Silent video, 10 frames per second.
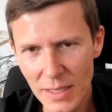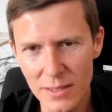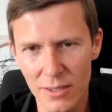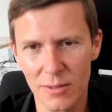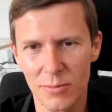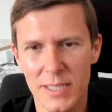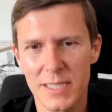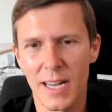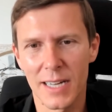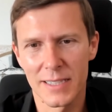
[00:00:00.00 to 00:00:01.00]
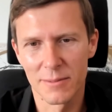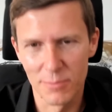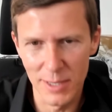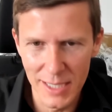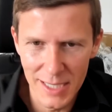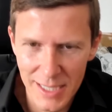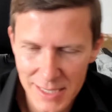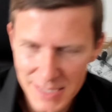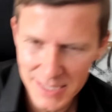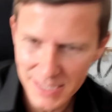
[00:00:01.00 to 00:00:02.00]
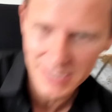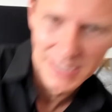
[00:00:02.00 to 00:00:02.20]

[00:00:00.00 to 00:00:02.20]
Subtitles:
So we started with